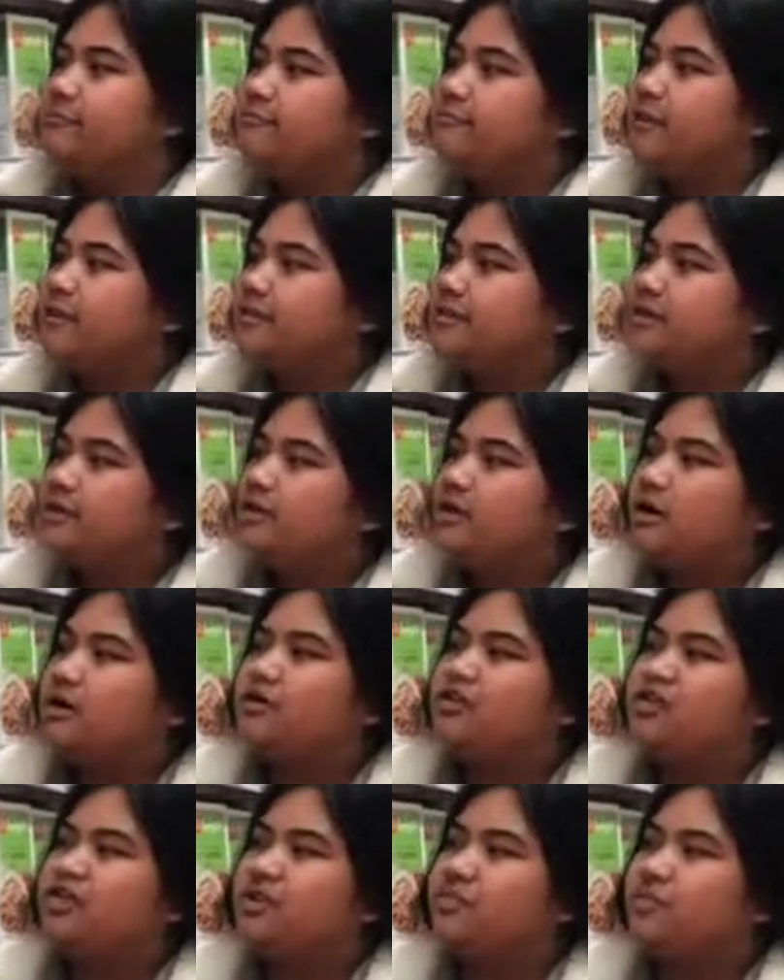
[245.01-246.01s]
what the
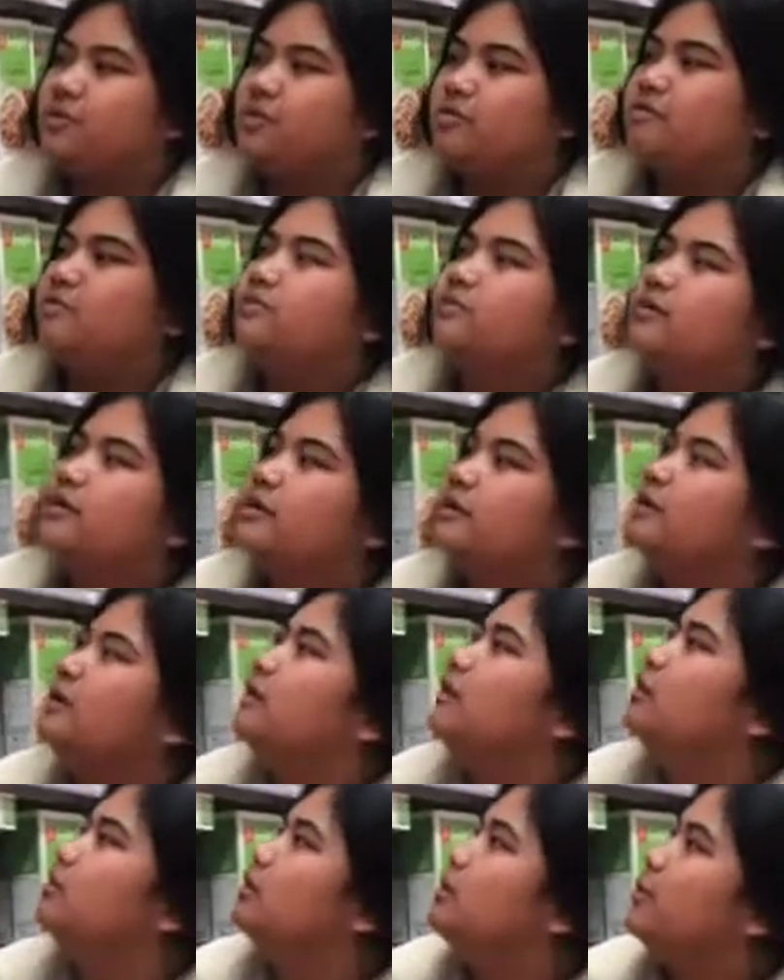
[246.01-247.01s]

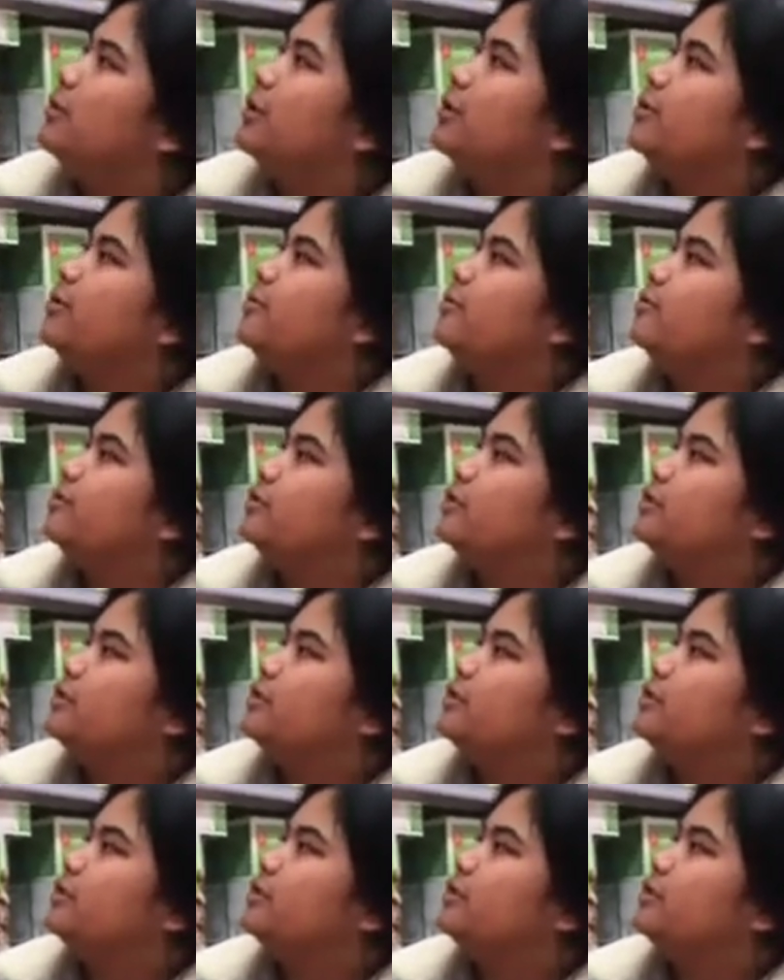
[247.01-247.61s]
non-GMO logo